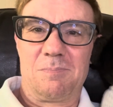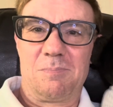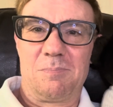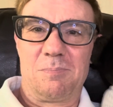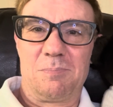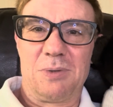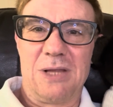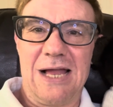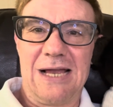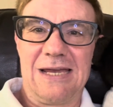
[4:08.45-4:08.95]

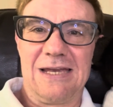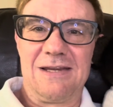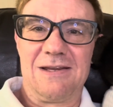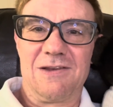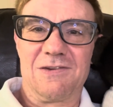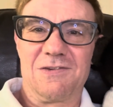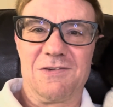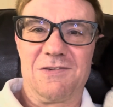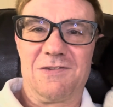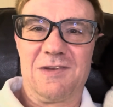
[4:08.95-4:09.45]
Blackie
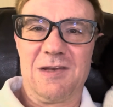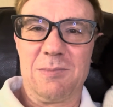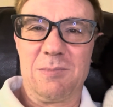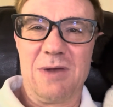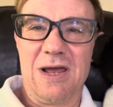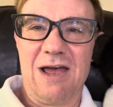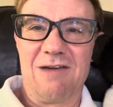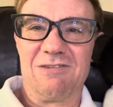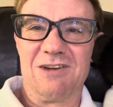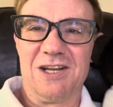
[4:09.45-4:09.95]
doesn't seem to
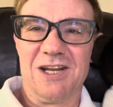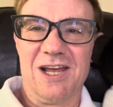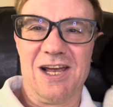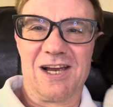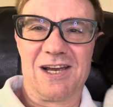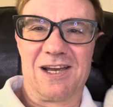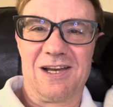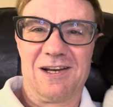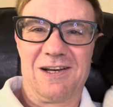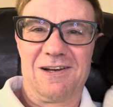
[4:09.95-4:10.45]
have a neck.